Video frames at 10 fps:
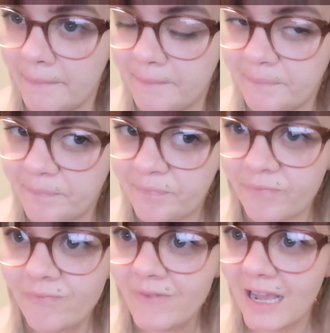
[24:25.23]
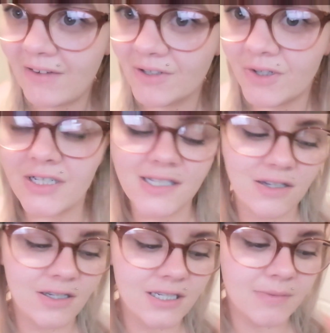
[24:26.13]
I haven't quite
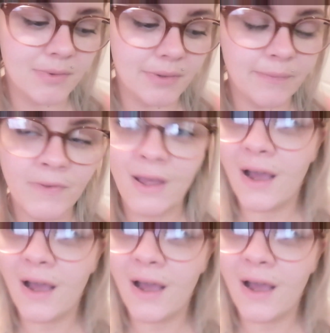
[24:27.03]
decided, but